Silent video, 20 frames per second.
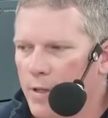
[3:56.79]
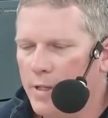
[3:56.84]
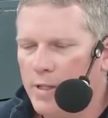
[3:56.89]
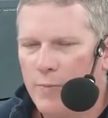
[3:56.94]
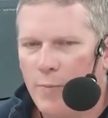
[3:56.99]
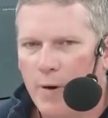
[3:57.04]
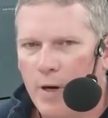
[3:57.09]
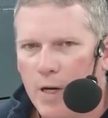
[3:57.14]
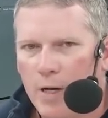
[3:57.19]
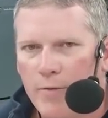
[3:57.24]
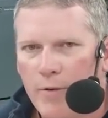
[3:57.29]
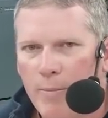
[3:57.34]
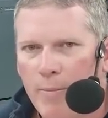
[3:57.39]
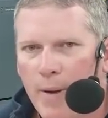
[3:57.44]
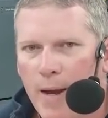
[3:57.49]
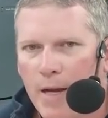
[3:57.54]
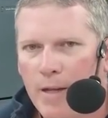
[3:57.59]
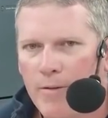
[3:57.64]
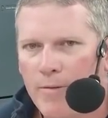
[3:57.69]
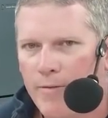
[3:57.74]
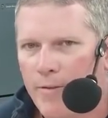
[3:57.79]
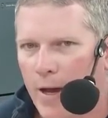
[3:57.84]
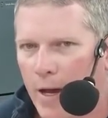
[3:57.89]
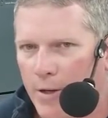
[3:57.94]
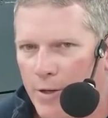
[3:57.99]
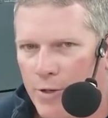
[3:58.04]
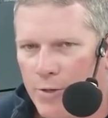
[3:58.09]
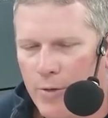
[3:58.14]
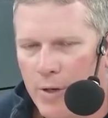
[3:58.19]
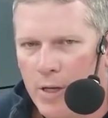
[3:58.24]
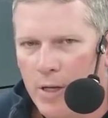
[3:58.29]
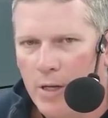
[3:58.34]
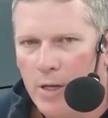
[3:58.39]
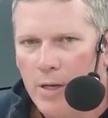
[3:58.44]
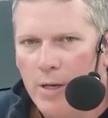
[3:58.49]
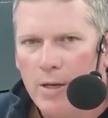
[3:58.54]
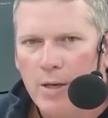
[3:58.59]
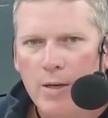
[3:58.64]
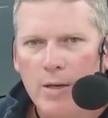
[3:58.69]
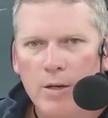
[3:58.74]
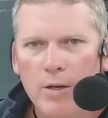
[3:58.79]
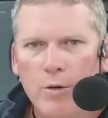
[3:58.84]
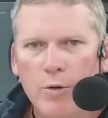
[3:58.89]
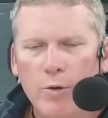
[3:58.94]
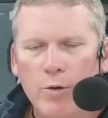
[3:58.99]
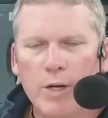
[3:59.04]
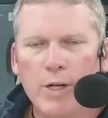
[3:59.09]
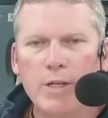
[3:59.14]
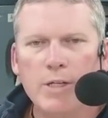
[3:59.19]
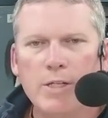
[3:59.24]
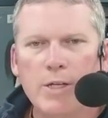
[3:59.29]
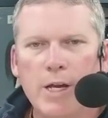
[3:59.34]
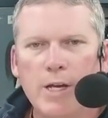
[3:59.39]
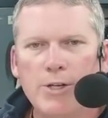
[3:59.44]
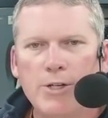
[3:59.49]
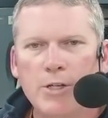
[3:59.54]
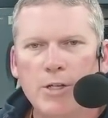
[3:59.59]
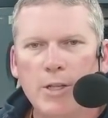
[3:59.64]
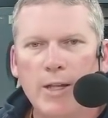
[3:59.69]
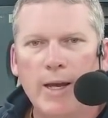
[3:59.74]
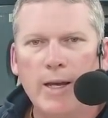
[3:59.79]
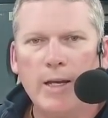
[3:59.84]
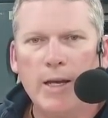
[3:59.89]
that's part of a manufacturing organization like